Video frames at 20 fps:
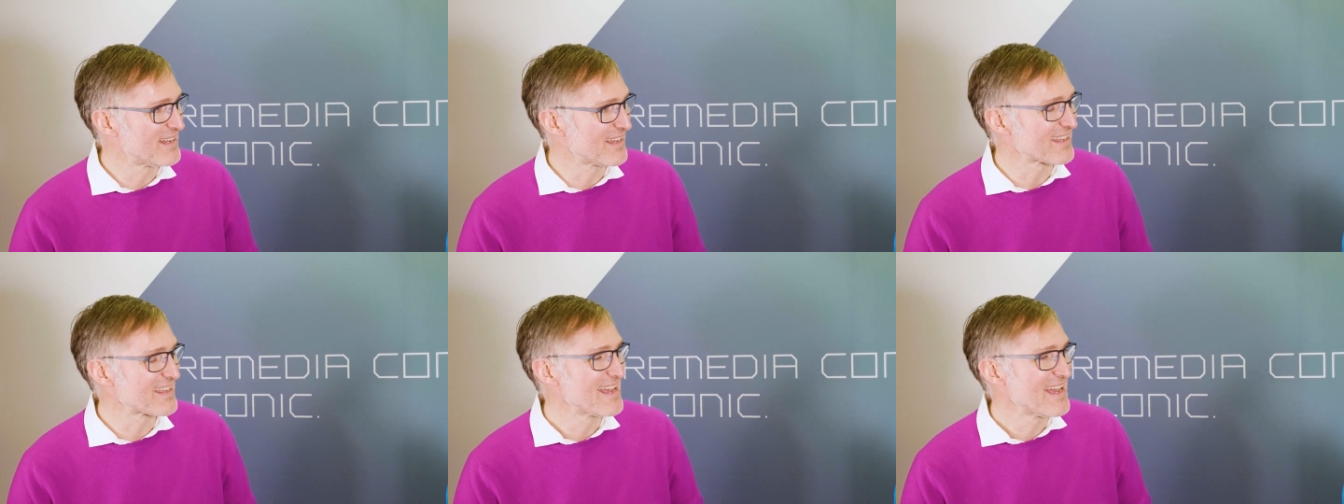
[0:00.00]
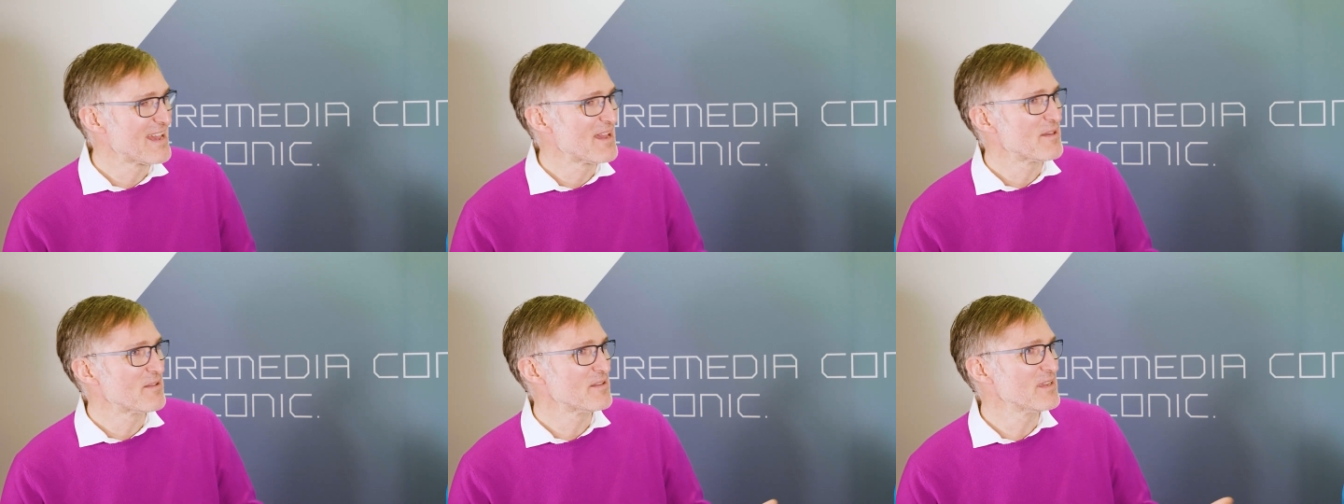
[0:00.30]
Yeah.
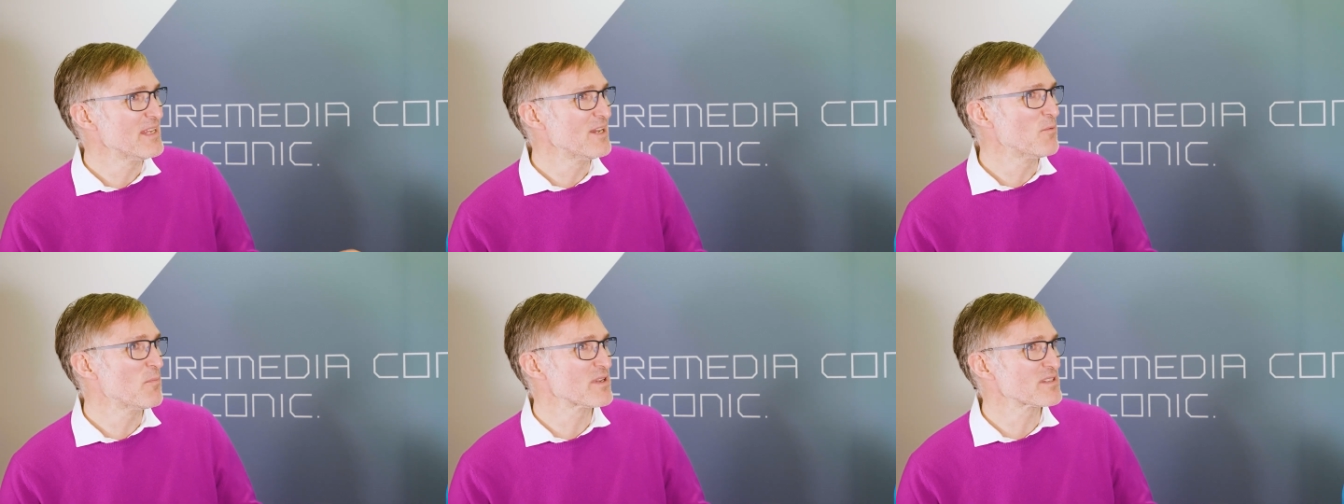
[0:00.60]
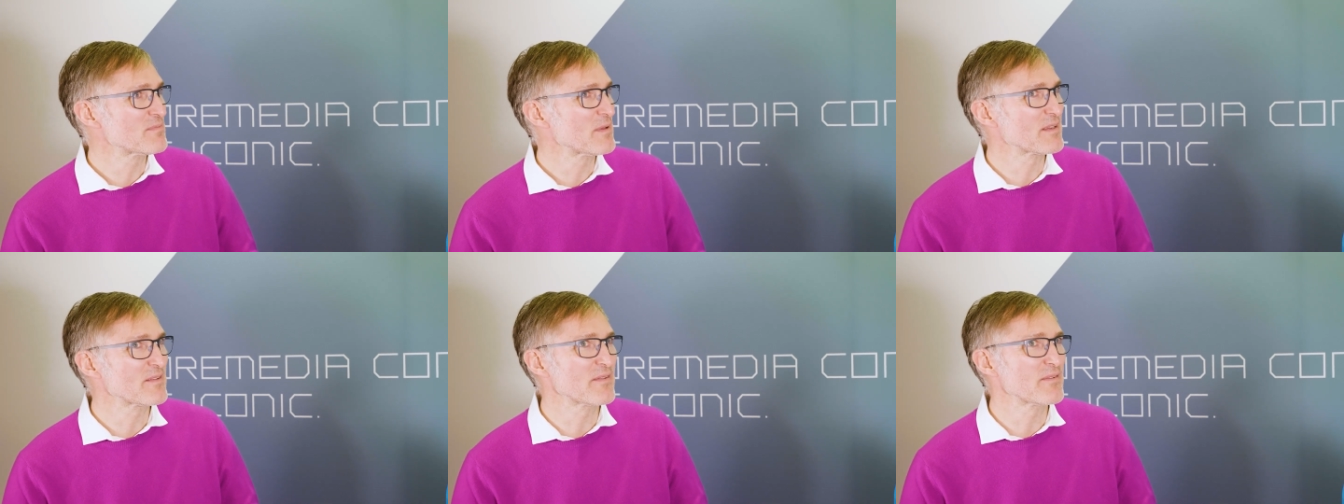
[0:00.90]
Like Elon
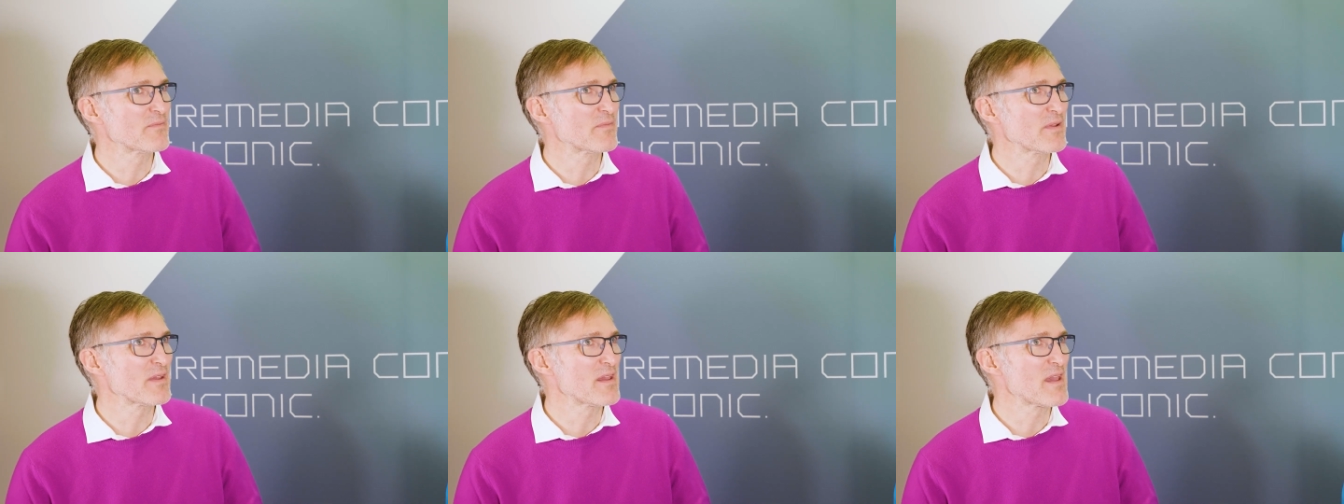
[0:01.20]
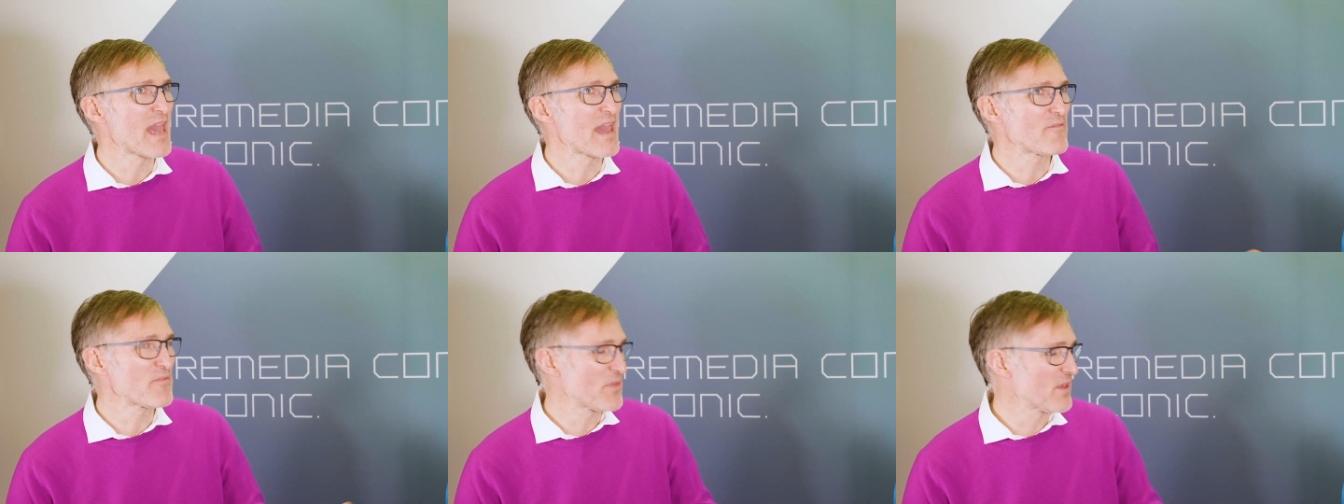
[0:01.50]
Musk, like
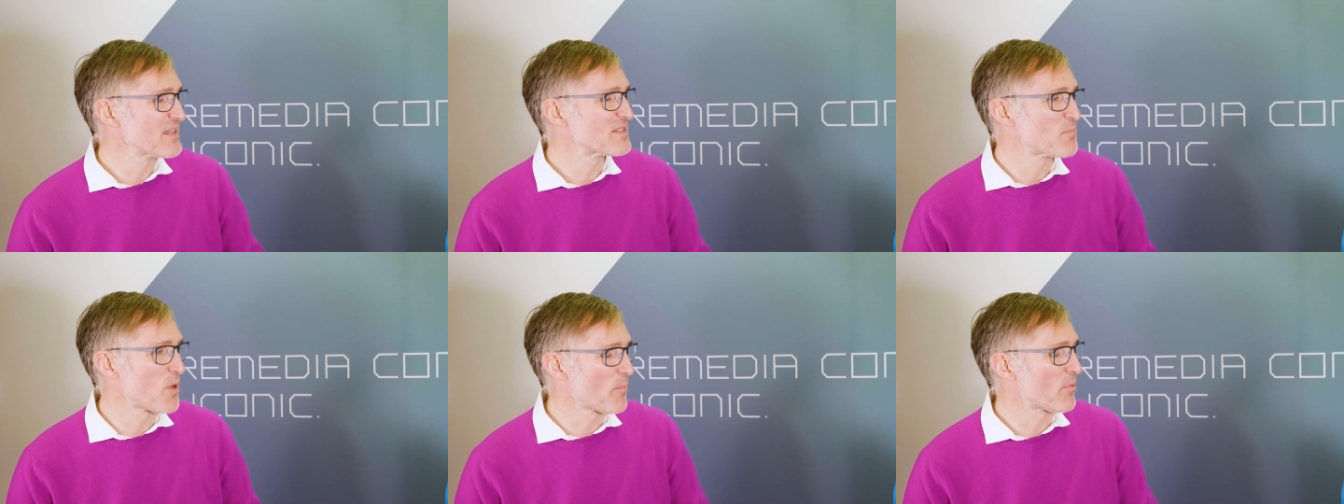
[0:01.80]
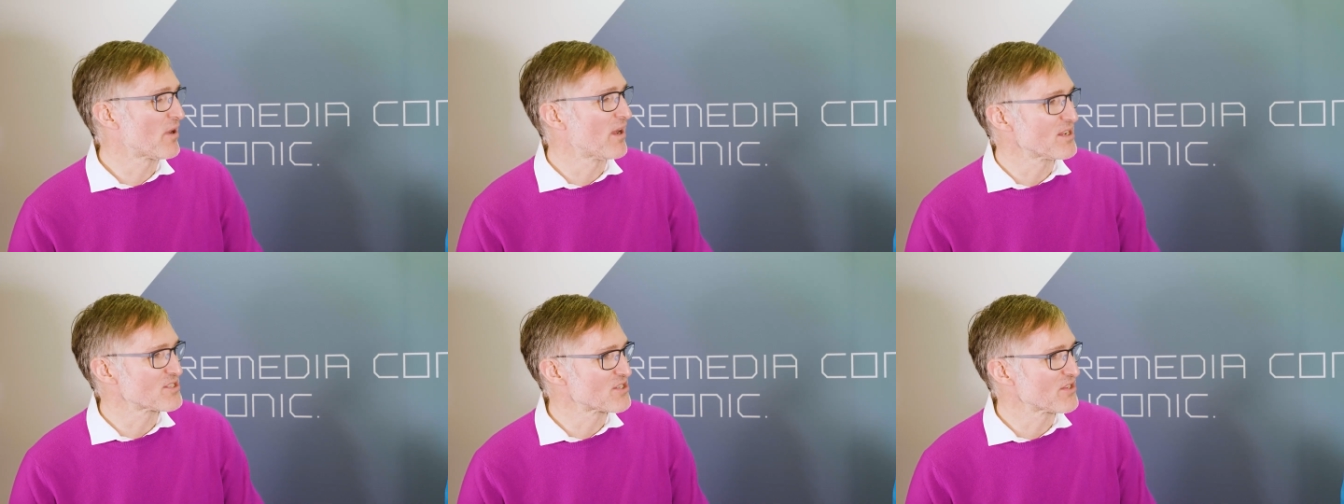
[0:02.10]
everything is
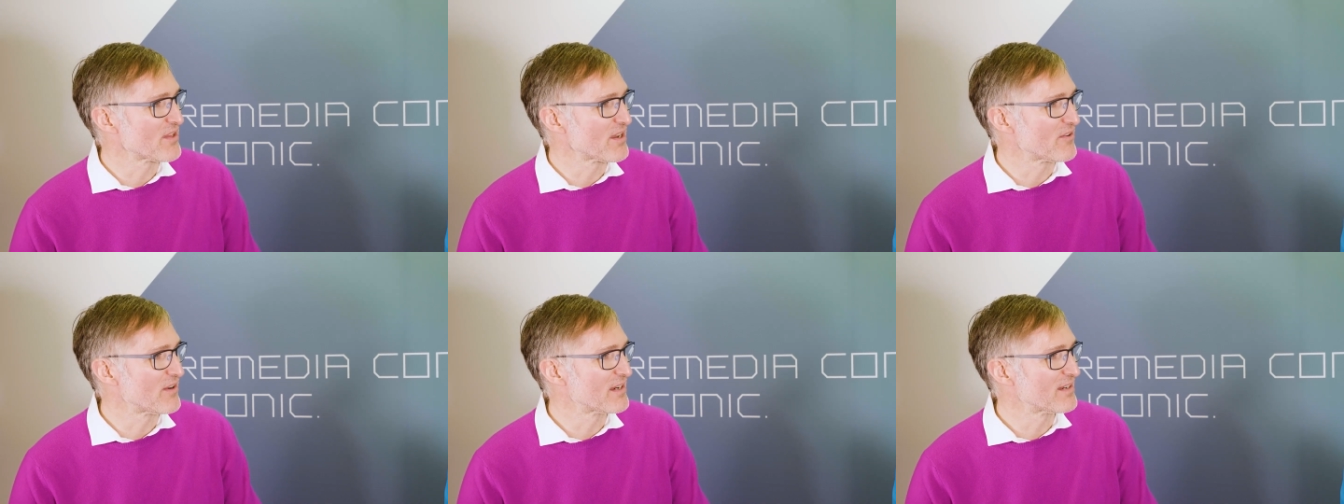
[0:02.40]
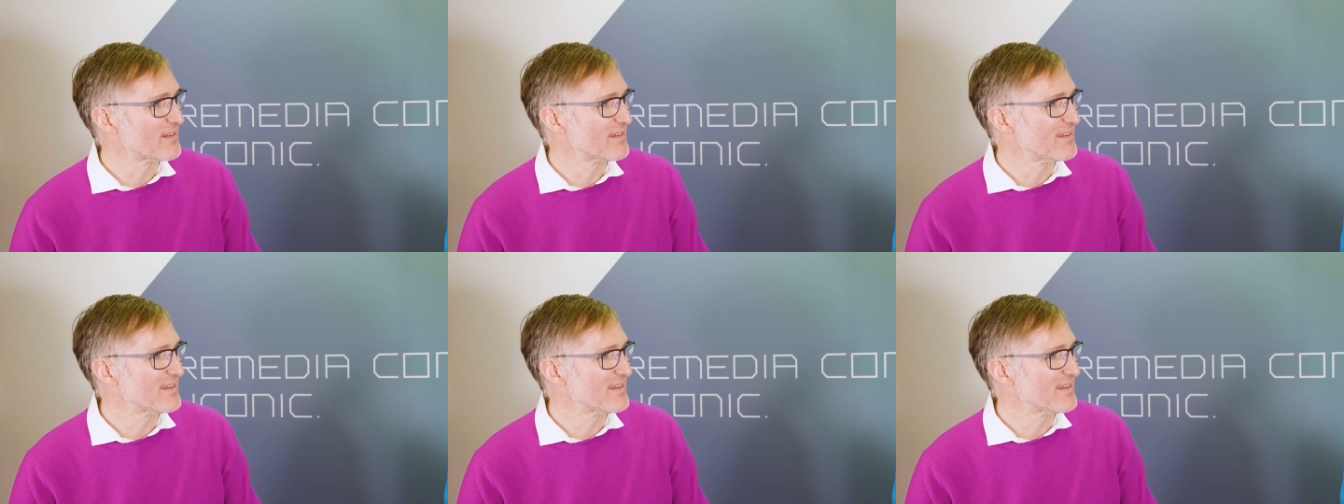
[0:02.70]
pop culture there, right?